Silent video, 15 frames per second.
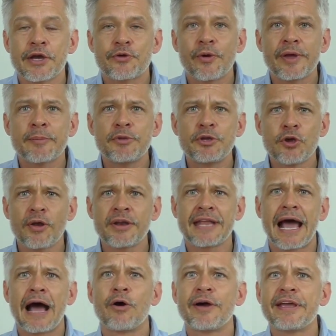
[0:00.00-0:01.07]
going beyond
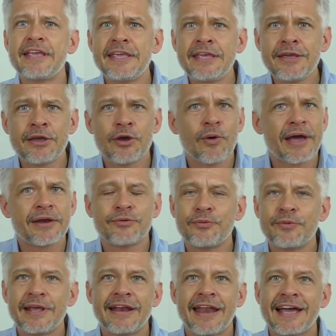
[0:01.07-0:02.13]
our ego and
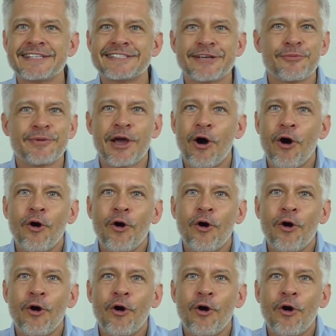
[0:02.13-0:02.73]
realizing we are